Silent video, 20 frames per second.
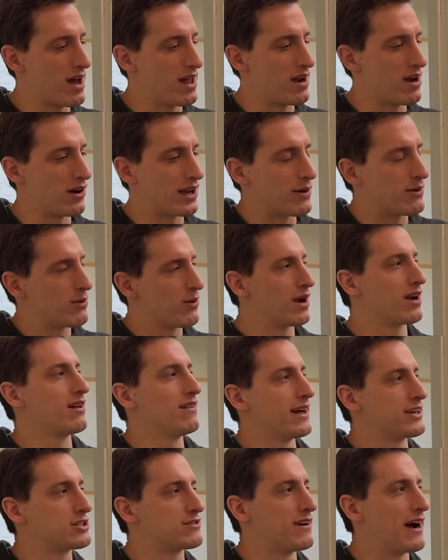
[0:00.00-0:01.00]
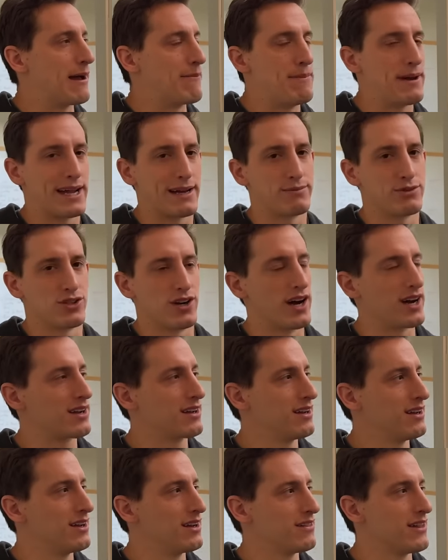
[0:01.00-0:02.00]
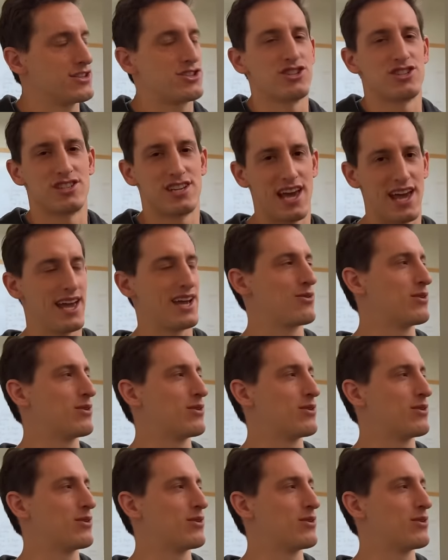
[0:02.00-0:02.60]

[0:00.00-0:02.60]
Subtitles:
okay, we want an electrified pickup truck. Let's just take